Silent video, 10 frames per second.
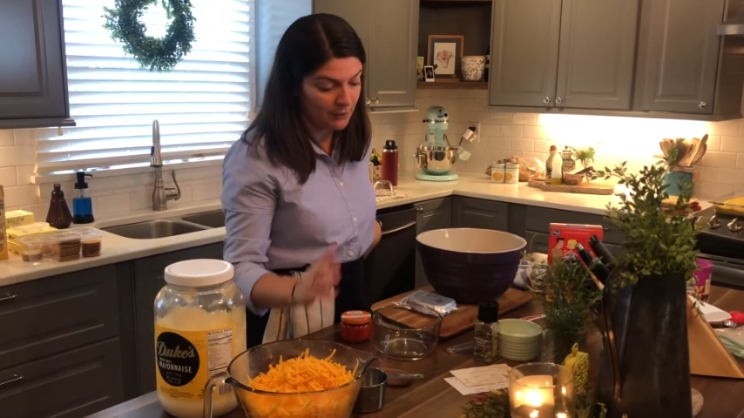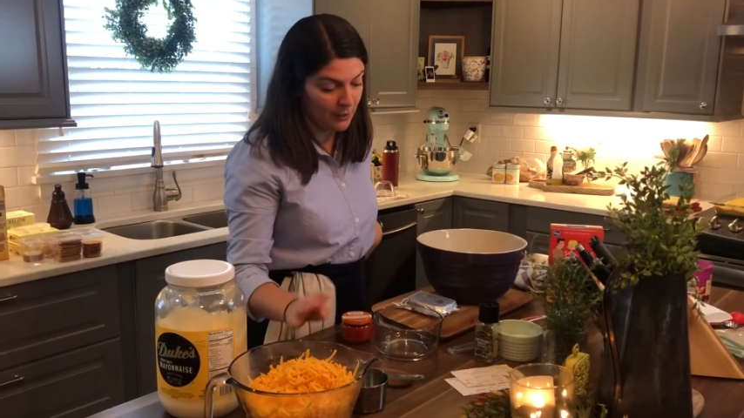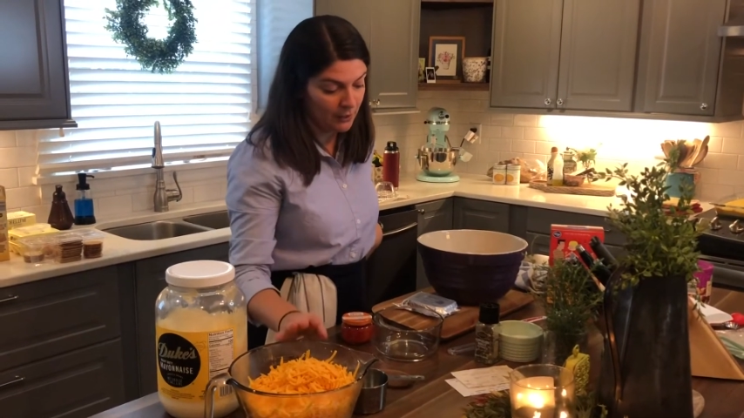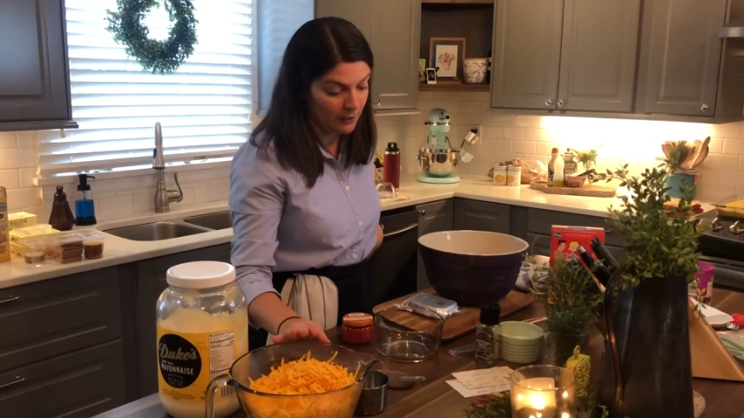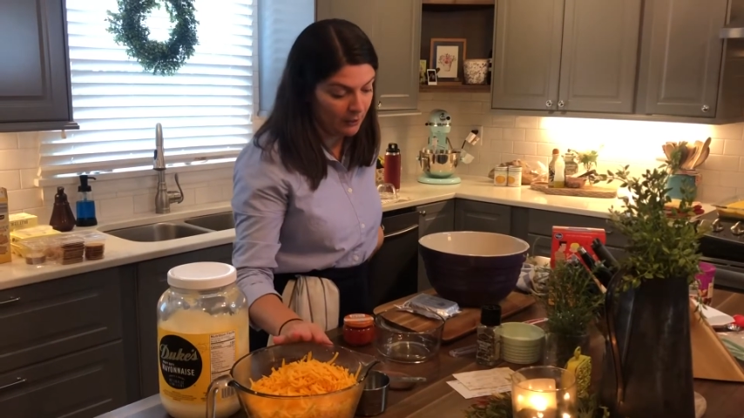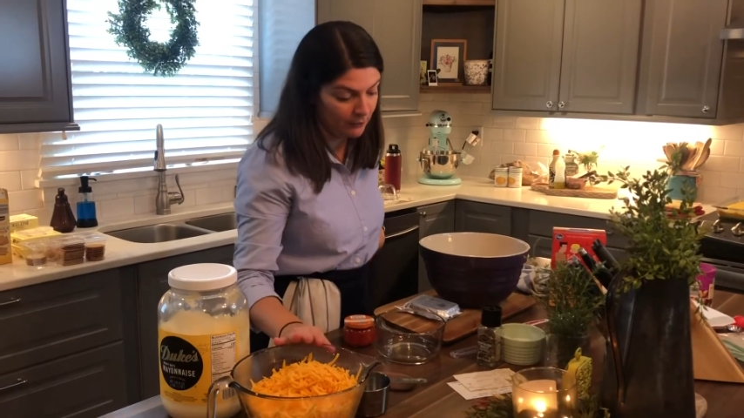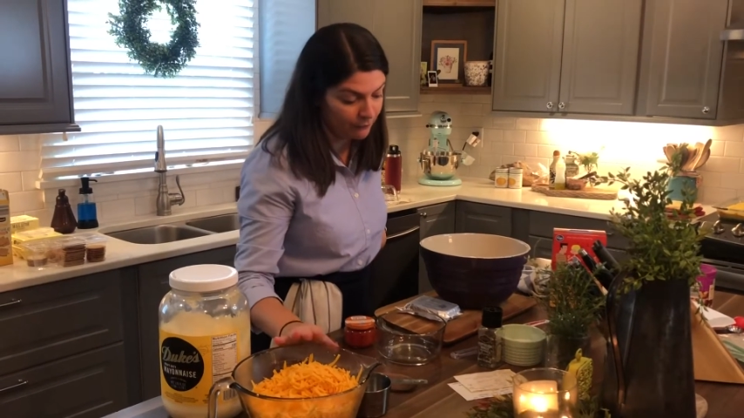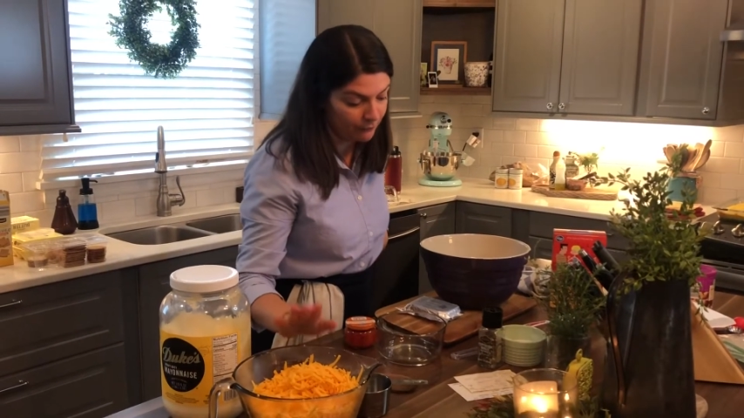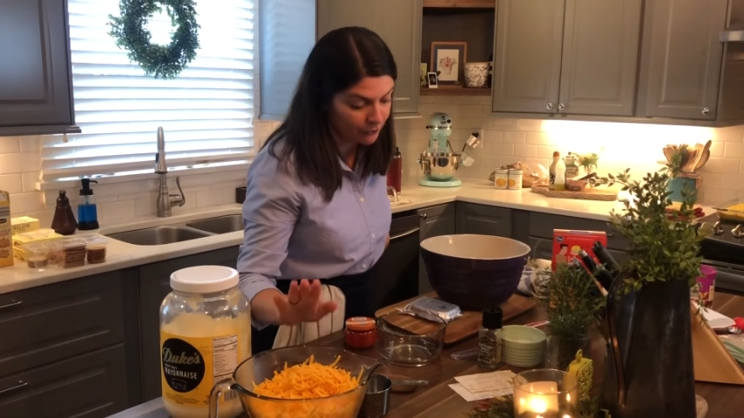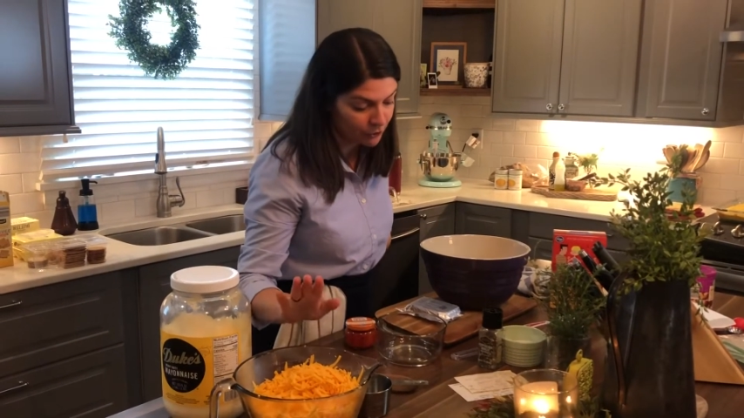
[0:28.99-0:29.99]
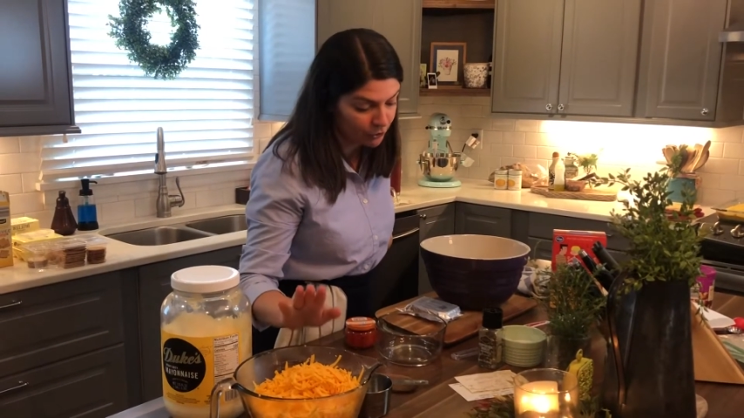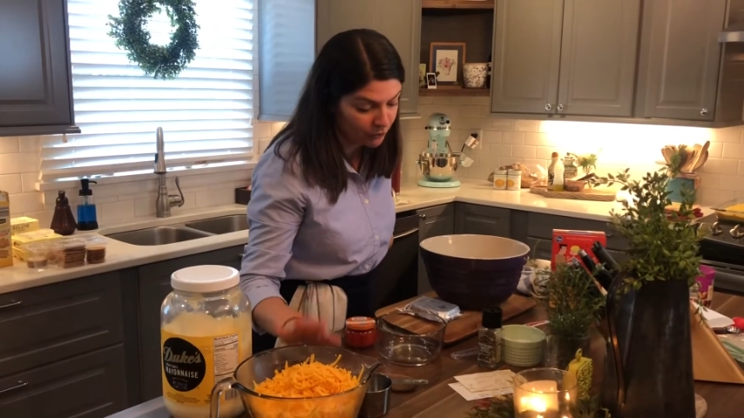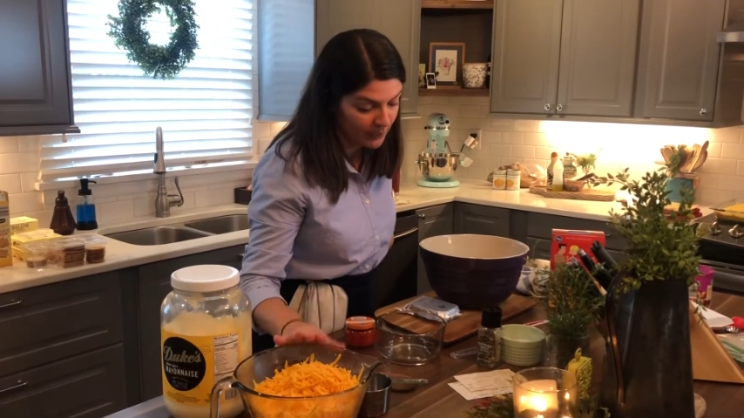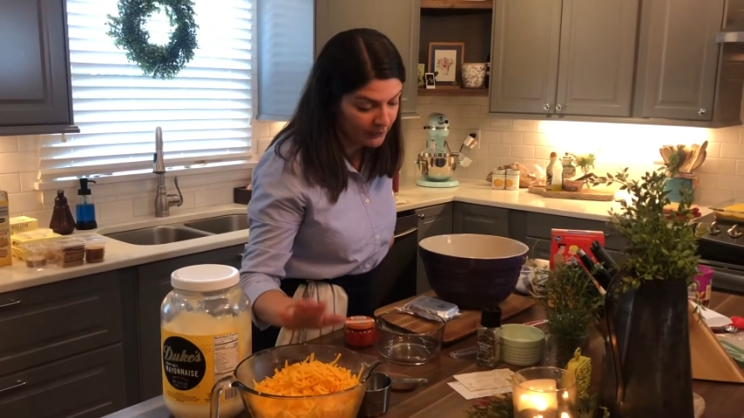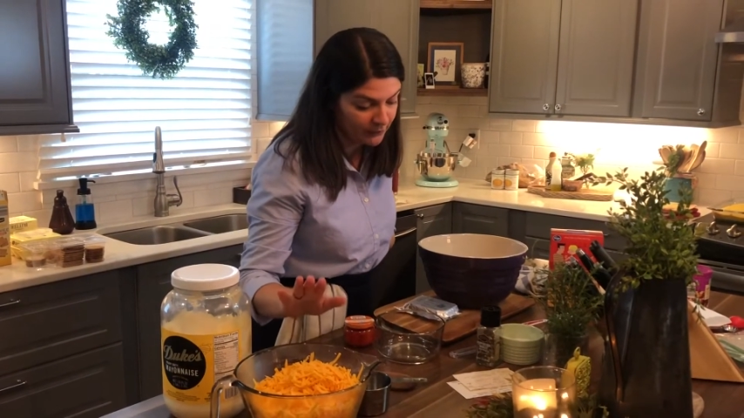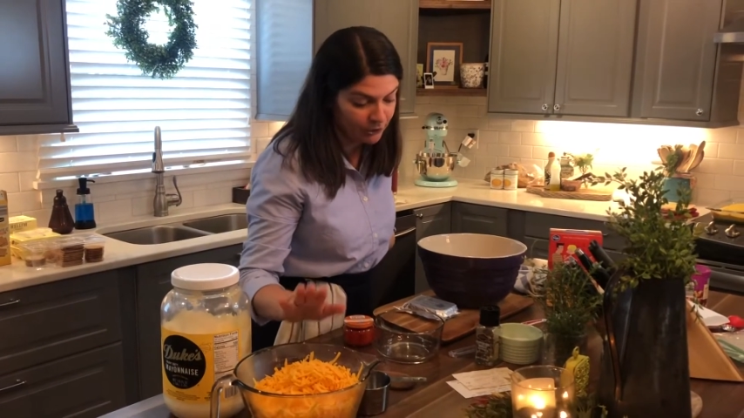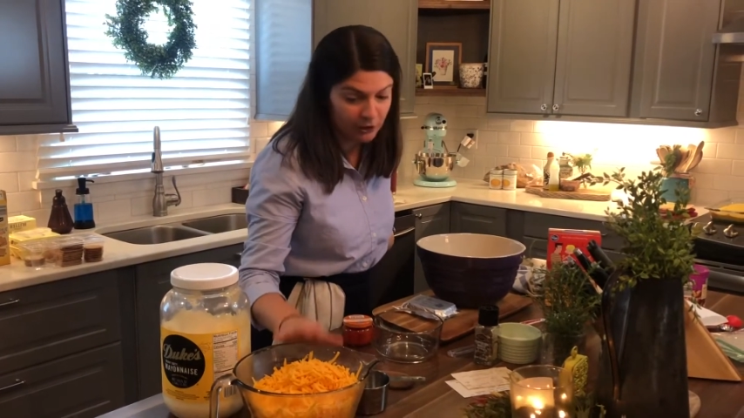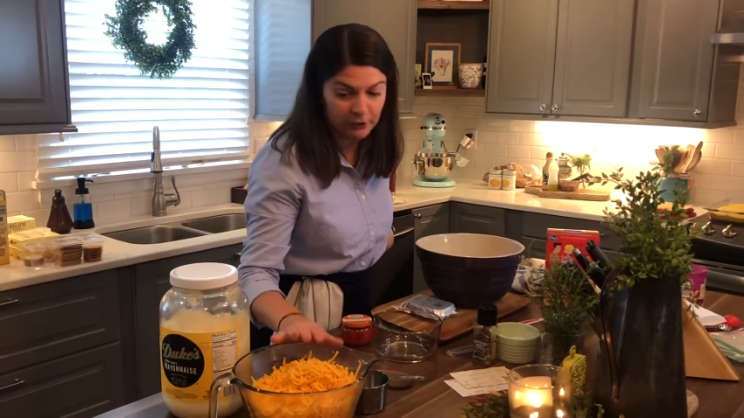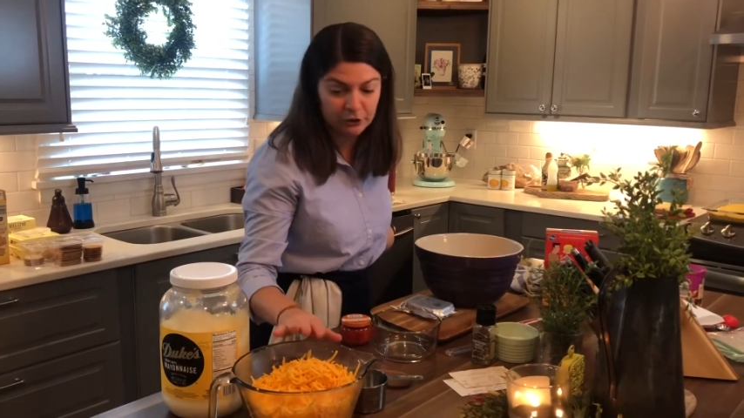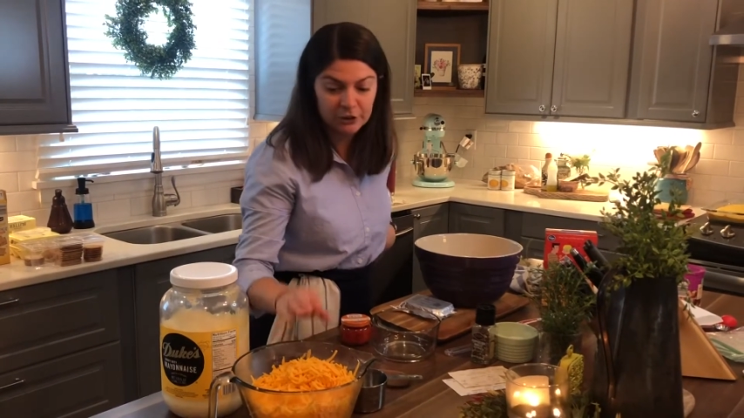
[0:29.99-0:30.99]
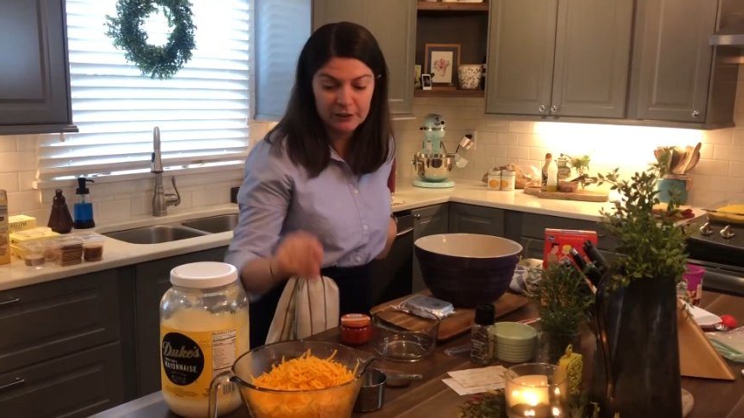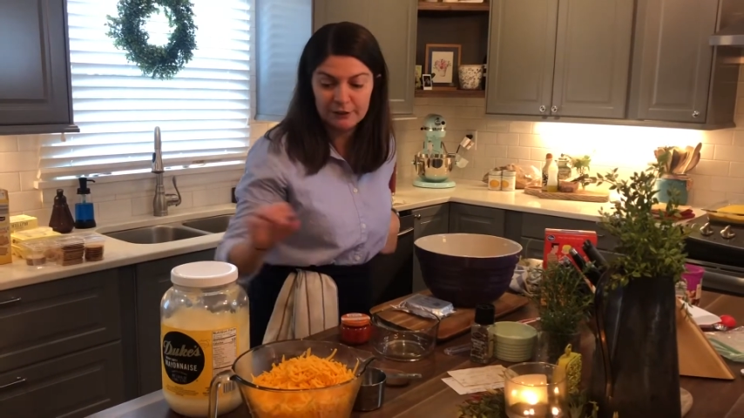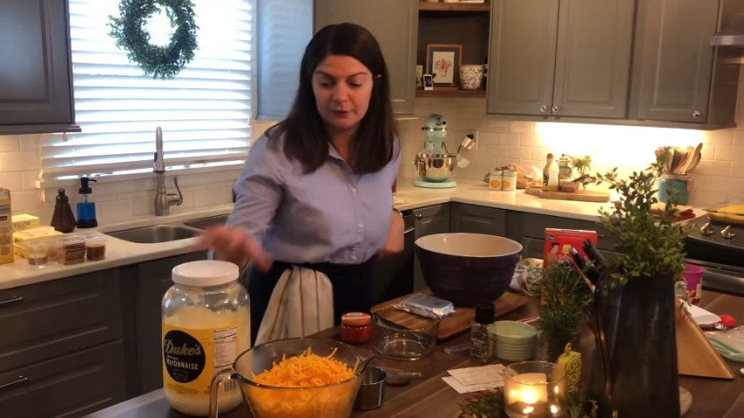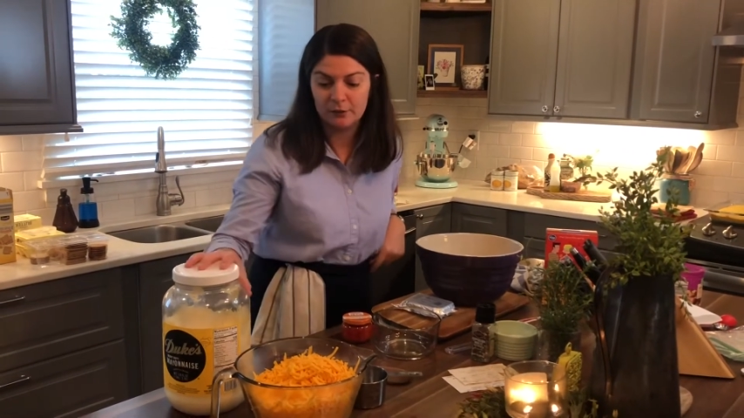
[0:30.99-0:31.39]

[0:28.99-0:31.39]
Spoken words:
of shredded cheddar cheese.